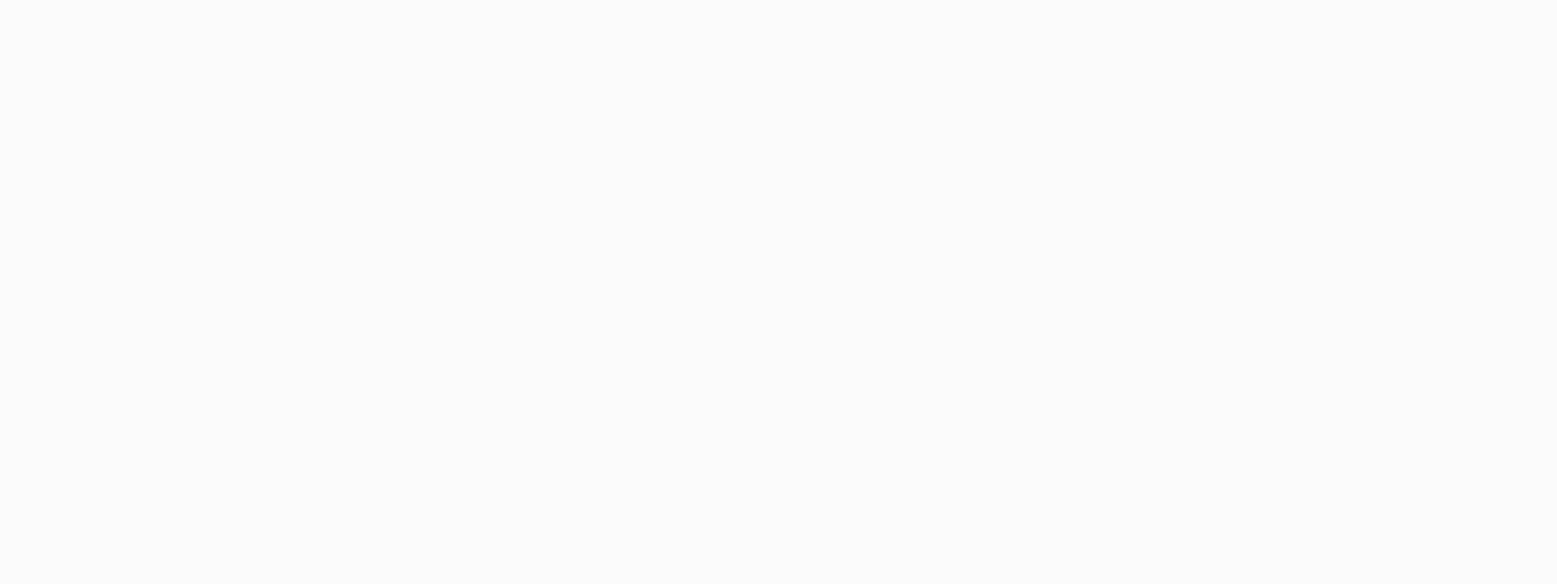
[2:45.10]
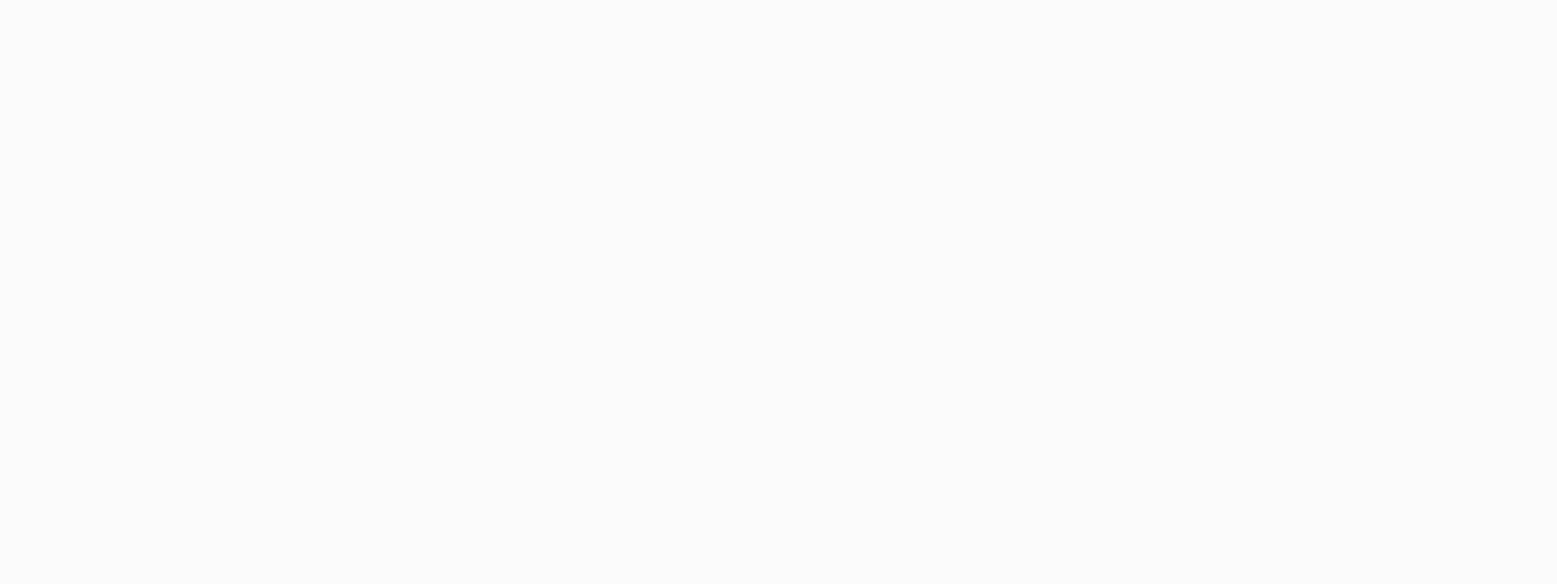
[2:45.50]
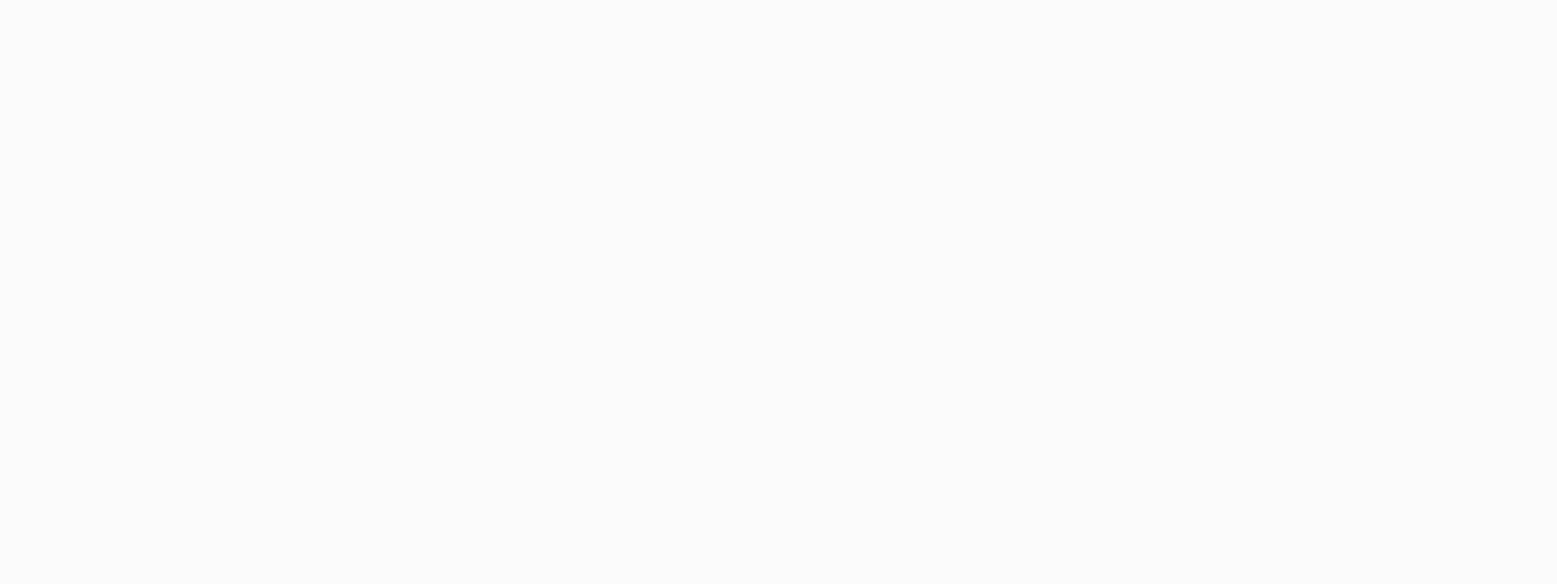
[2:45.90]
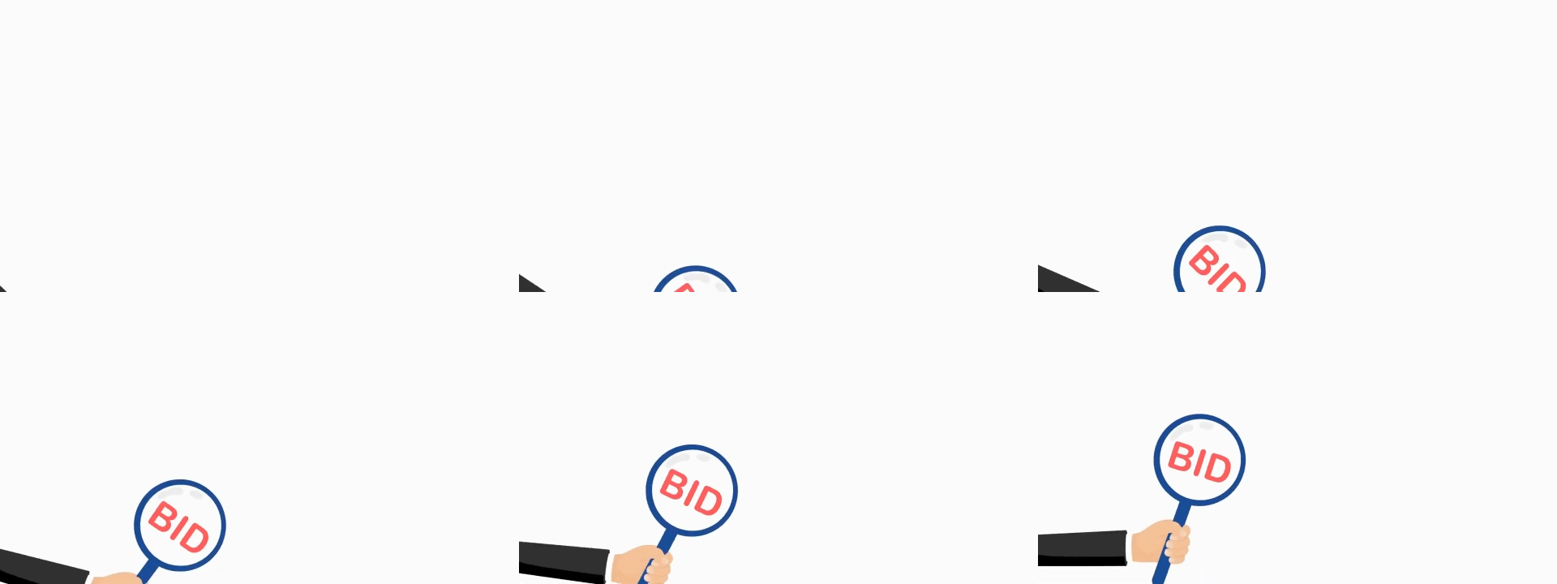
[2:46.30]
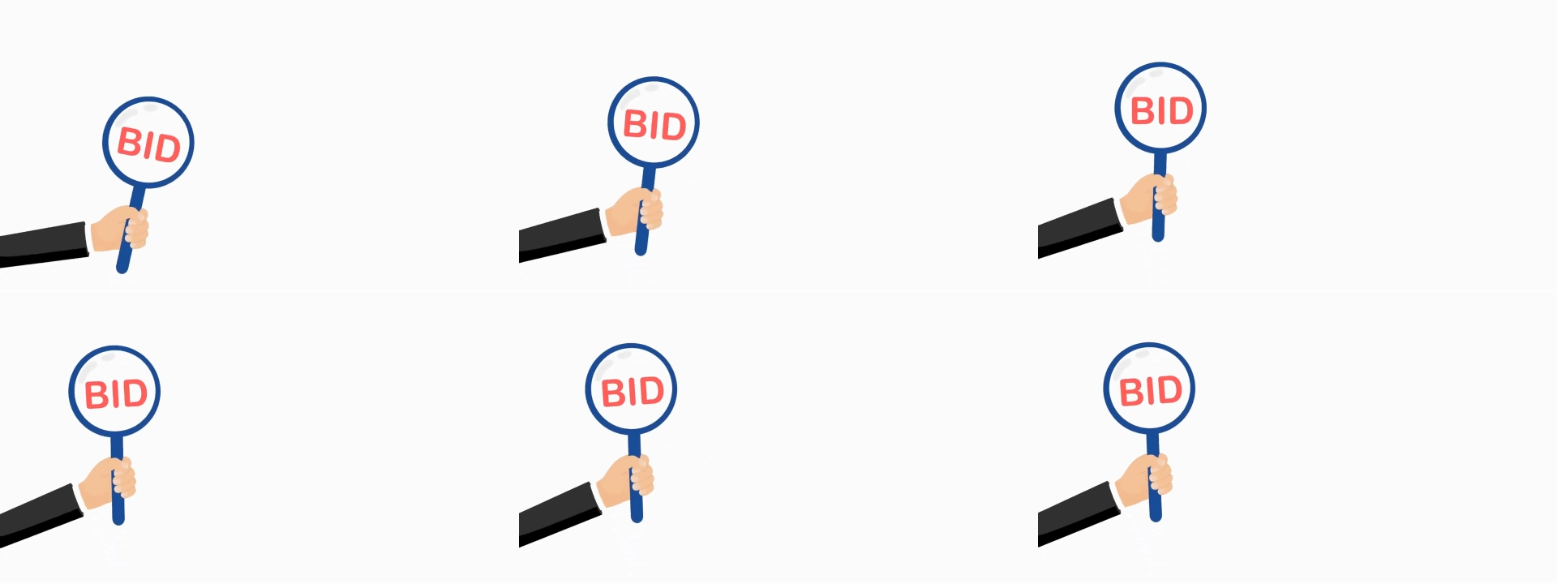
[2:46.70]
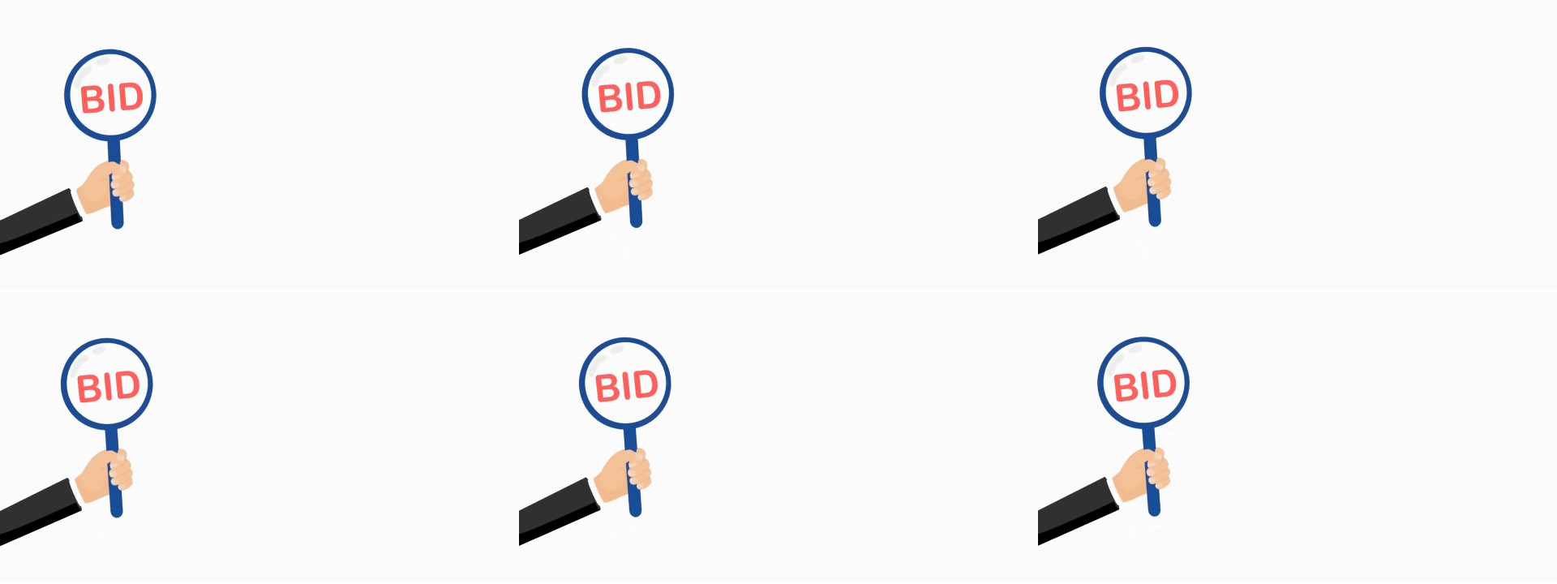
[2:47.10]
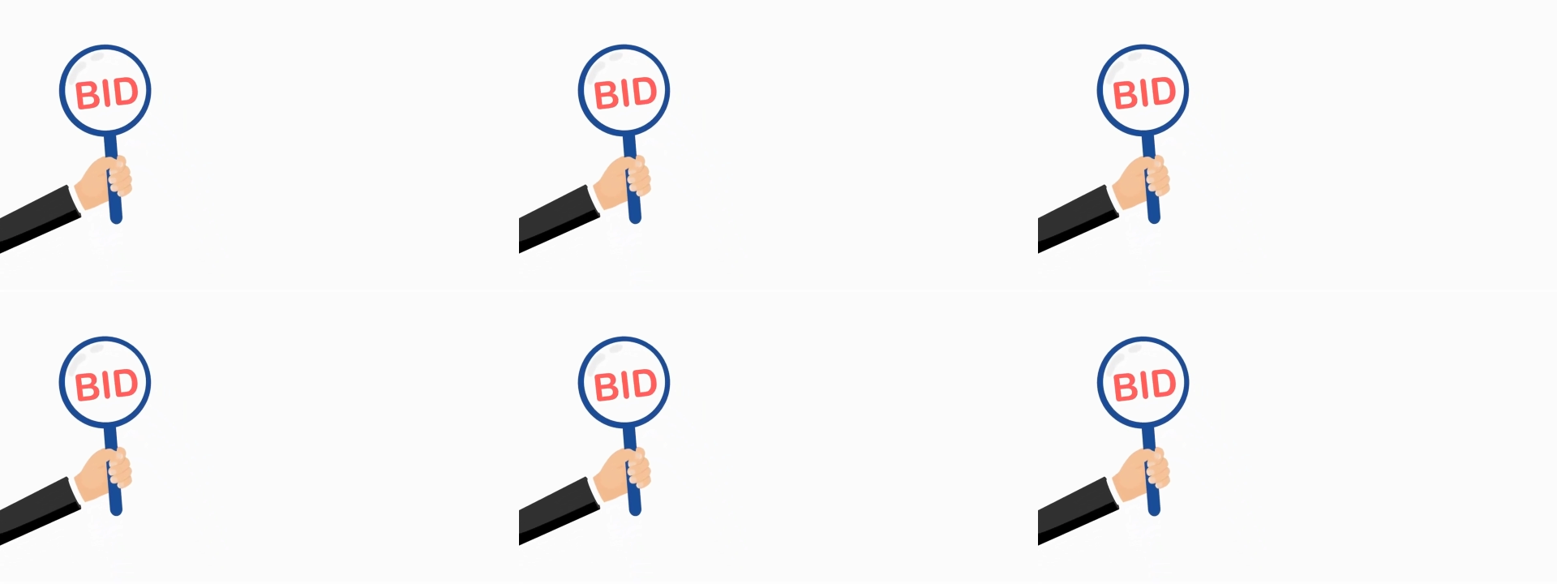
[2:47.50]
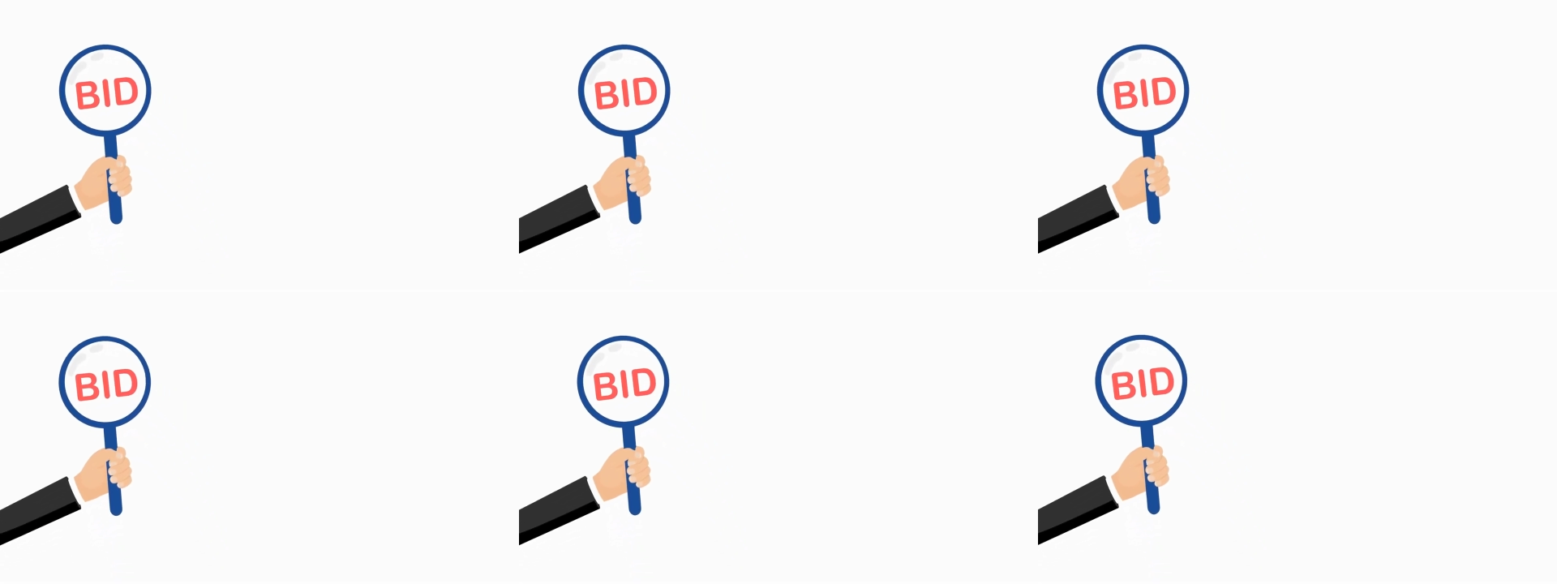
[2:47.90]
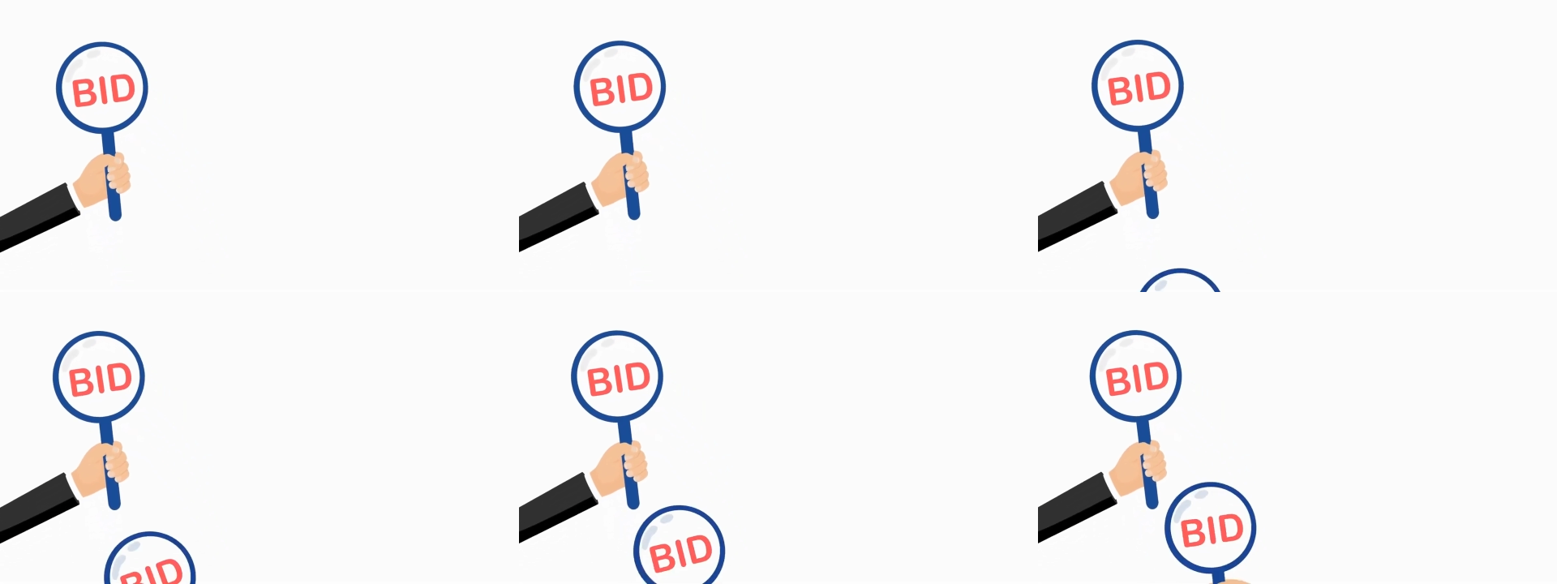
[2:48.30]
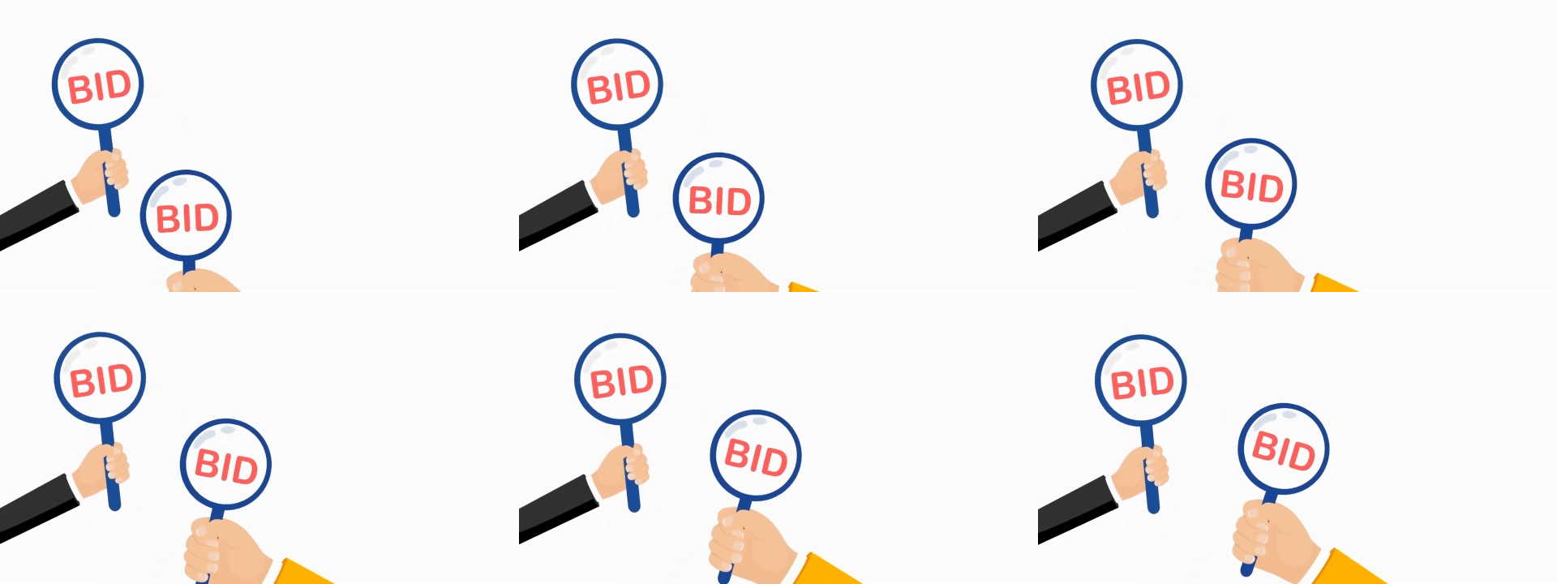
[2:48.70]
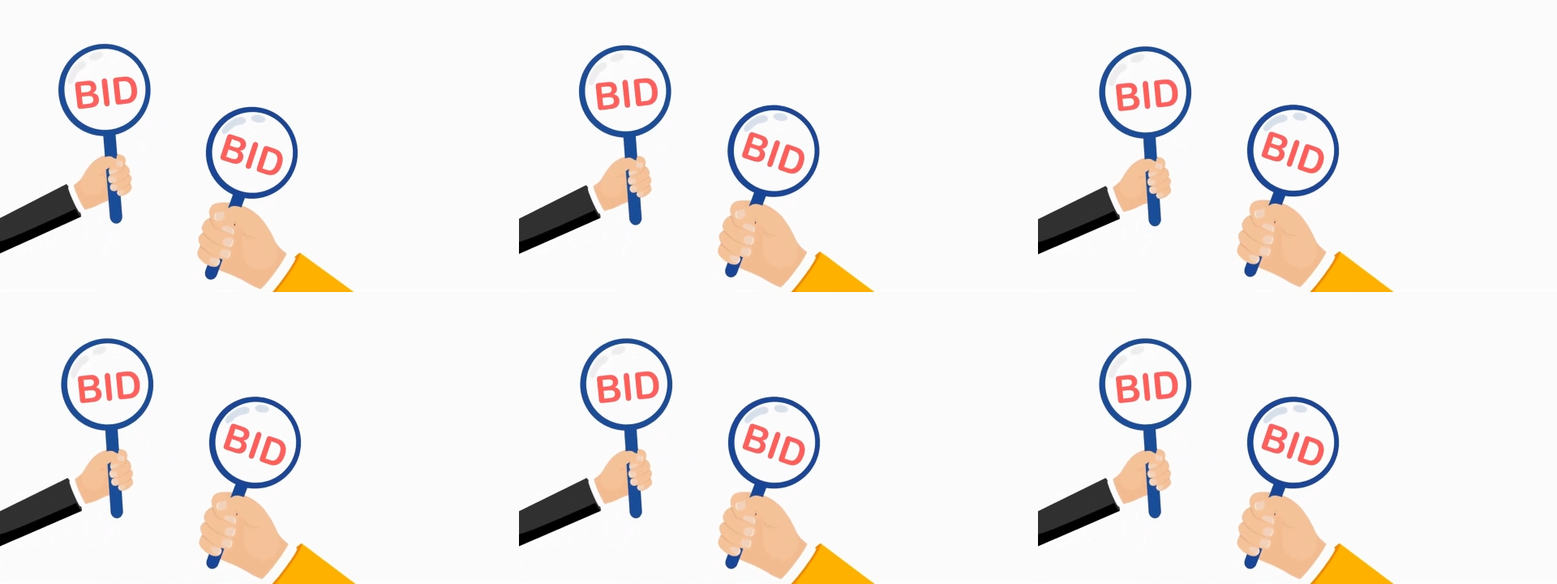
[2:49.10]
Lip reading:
Nobody's mouth can be seen.